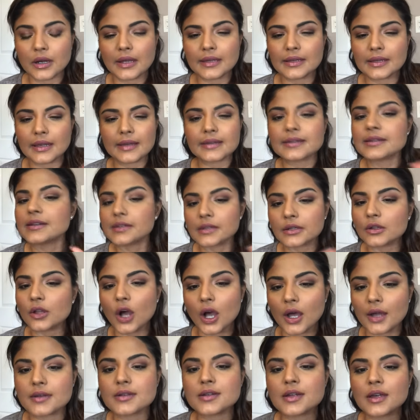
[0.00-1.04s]
I did a
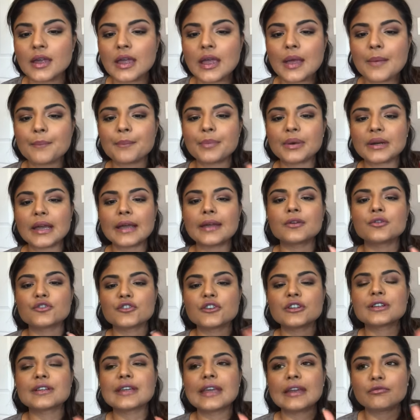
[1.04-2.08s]
lot, but I
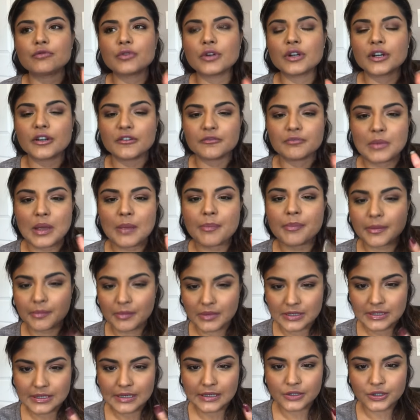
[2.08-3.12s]
couldn't get rid of my
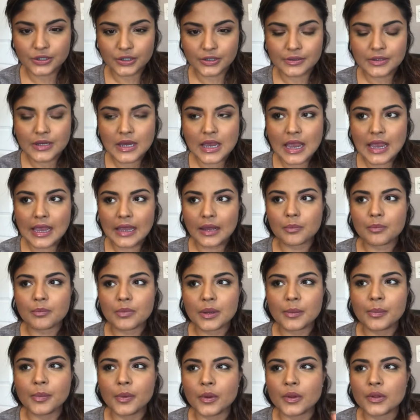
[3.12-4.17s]
pigmentation and
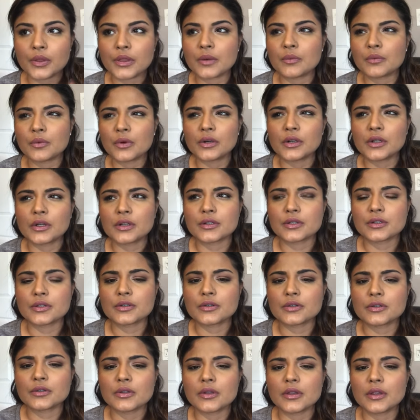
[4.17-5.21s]
people didn't want to
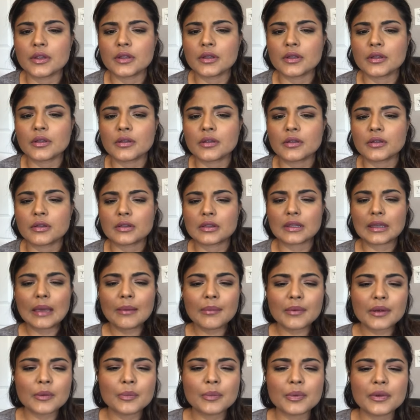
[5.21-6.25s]
do the
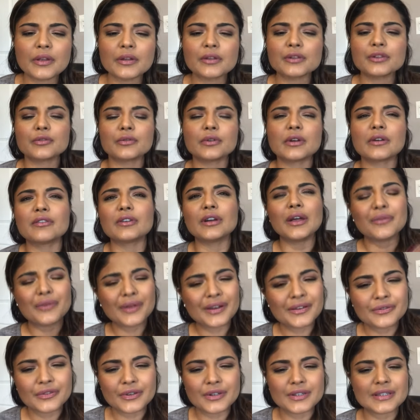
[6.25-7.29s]
chemical peels or whatever. I
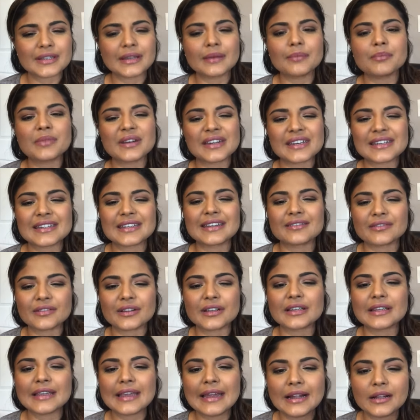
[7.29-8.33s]
went for some, but it didn't
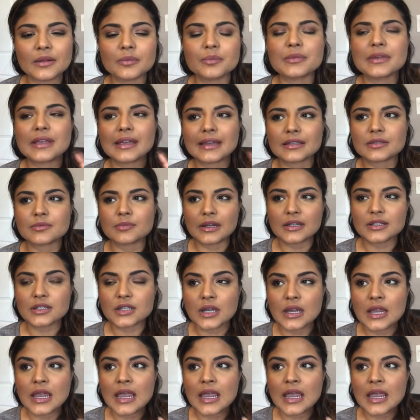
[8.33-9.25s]
really help me as much.